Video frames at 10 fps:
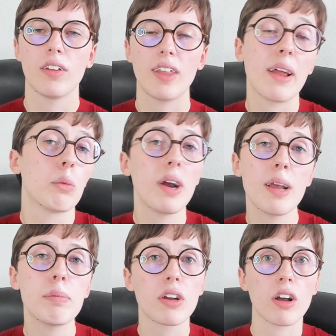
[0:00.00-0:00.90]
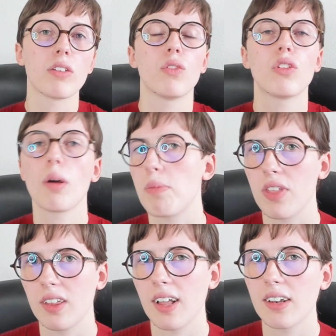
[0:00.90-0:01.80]
that way because of
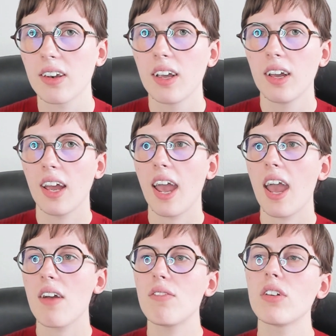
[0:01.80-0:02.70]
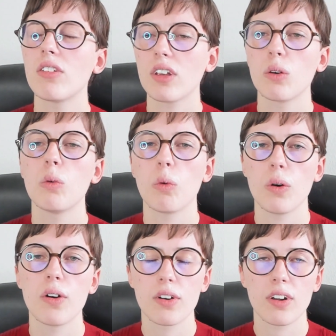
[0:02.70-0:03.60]
something, that every single
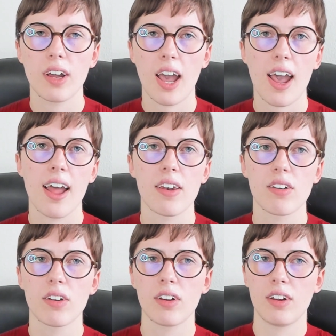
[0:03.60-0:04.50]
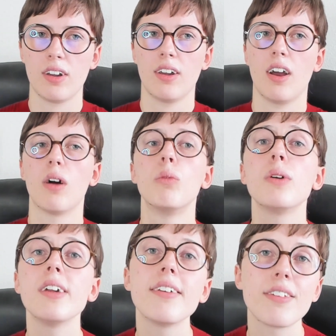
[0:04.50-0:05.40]
word had a
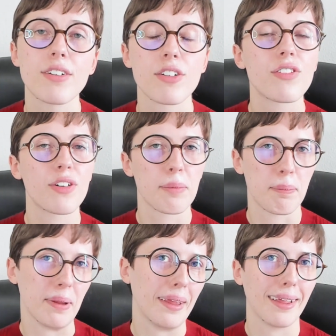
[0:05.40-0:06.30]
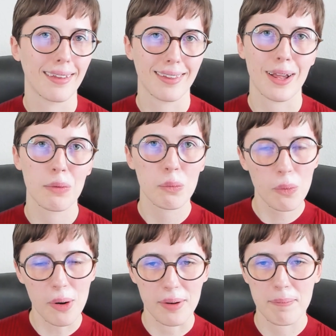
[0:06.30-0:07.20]
reason for being that
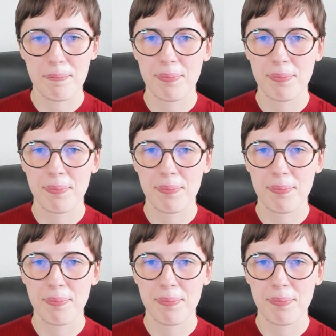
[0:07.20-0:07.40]
word.